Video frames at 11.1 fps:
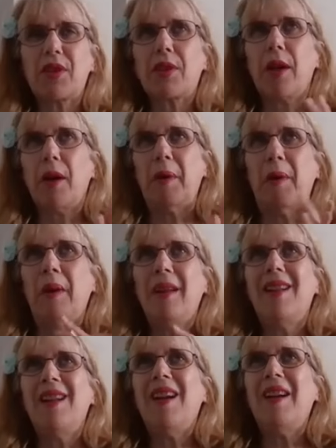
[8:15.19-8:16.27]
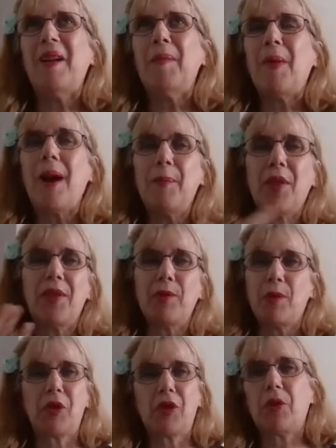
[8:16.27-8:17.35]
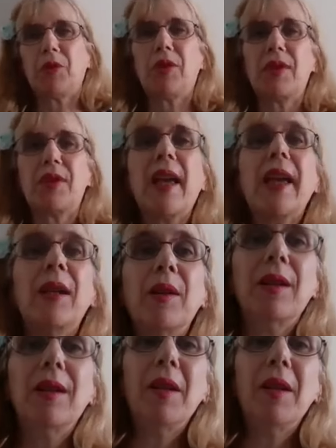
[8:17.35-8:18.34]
So, uh, my mother always used to say